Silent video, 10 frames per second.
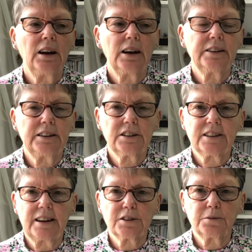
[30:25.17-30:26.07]
I need to
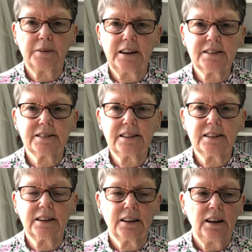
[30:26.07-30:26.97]
get some
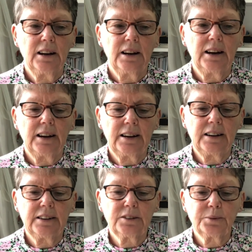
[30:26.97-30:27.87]
elastic,
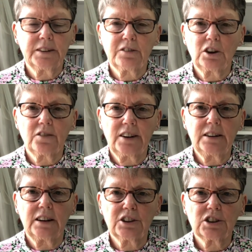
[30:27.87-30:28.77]
and when I've got
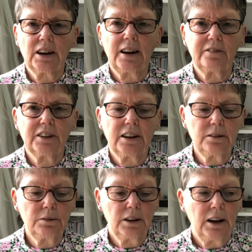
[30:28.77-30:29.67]
that I shall have a
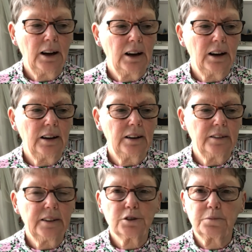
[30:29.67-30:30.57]
go.
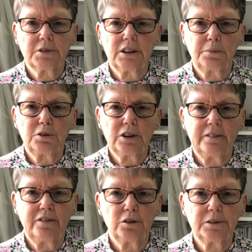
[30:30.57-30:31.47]
That's something I'm
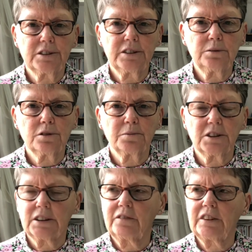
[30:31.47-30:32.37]
looking forward to,
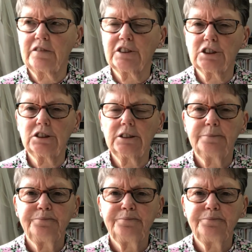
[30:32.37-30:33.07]
something I've never done.